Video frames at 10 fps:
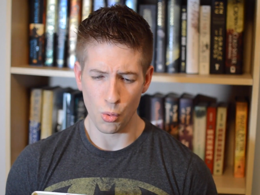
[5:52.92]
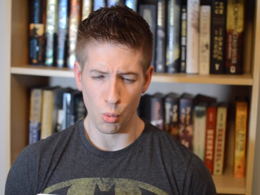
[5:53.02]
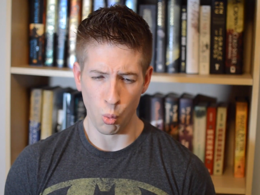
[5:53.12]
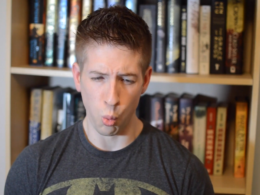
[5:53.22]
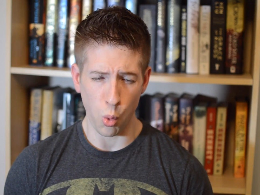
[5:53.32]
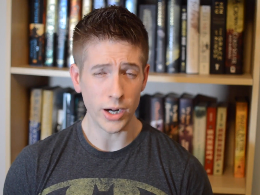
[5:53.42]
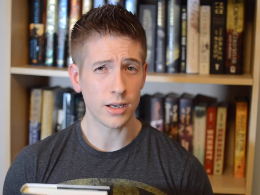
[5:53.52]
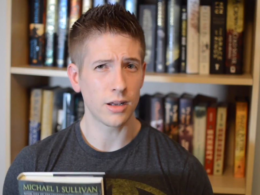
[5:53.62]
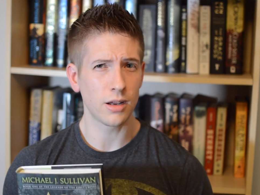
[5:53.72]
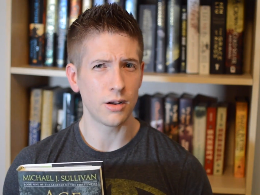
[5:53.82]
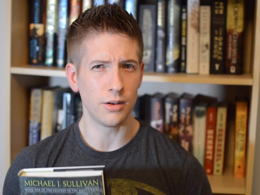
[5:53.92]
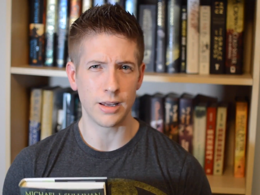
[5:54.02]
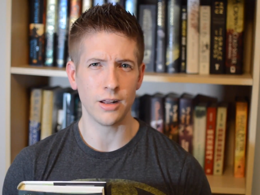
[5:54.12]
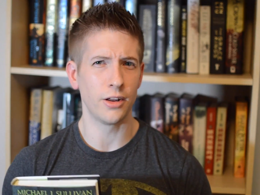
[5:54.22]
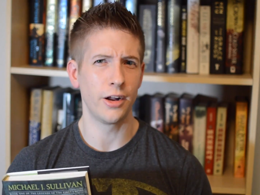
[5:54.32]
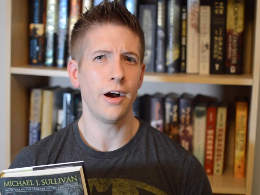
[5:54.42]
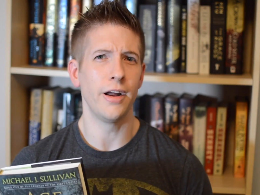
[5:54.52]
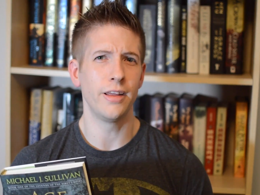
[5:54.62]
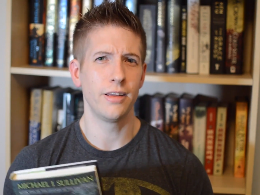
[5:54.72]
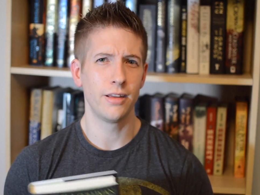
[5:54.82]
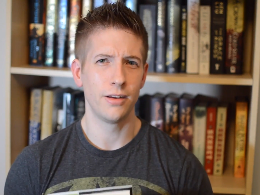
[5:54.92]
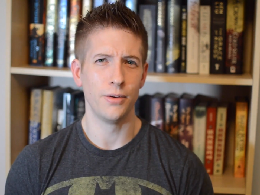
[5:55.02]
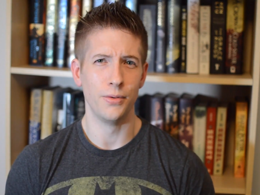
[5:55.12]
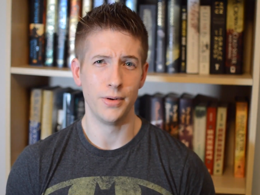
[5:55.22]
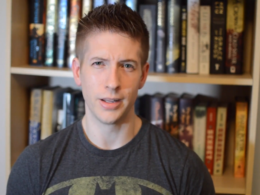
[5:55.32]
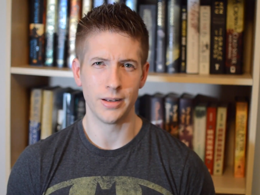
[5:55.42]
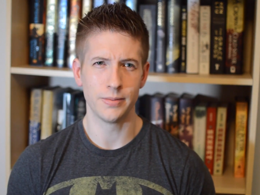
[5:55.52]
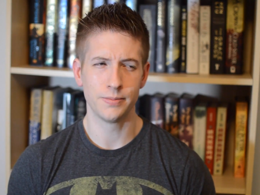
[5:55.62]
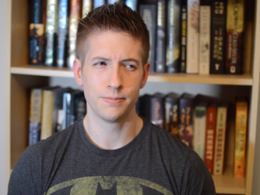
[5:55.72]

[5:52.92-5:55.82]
What could kill a god, really?